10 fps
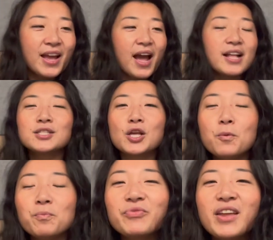And so
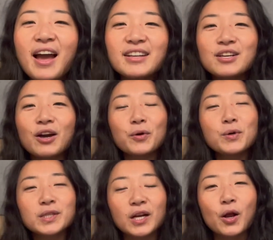as I got
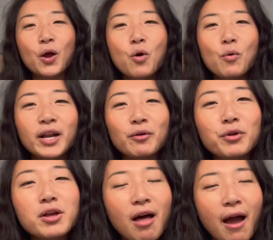older, what I
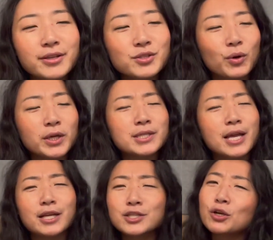realized was,
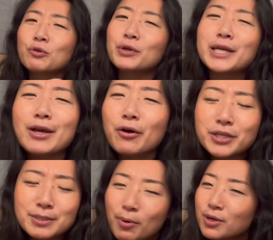and I started reading all
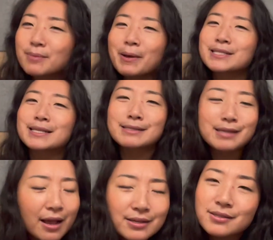these books about
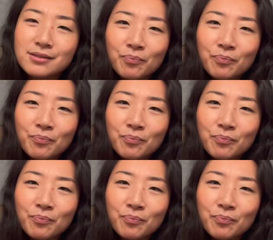success,